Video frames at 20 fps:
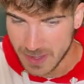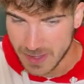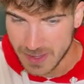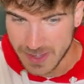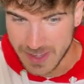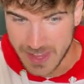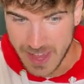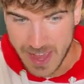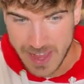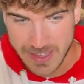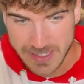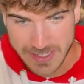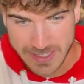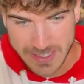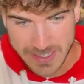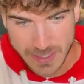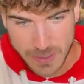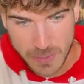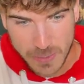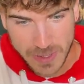
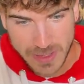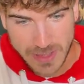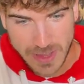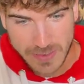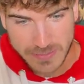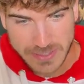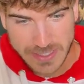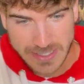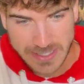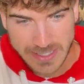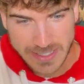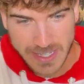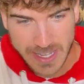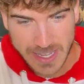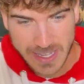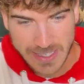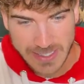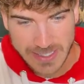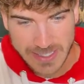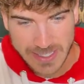Yes, we love to see
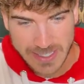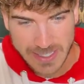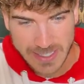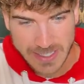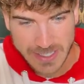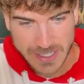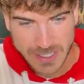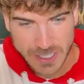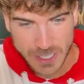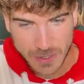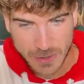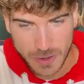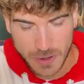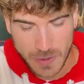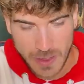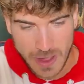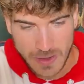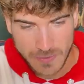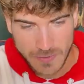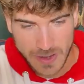it. Zero
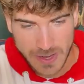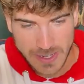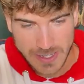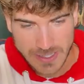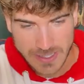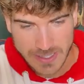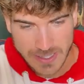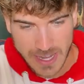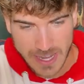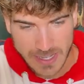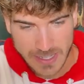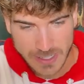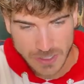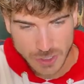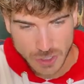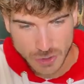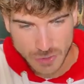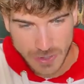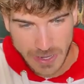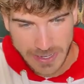at risk. Any
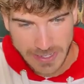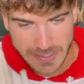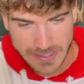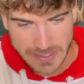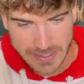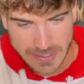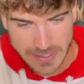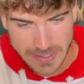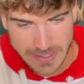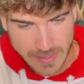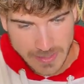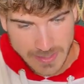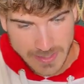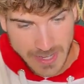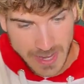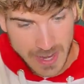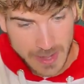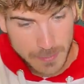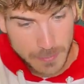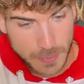traits?
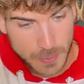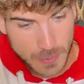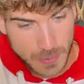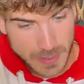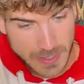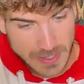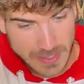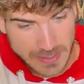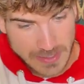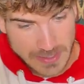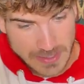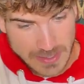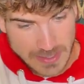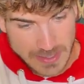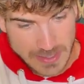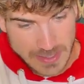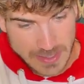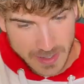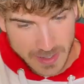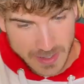Tan
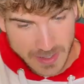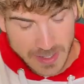points.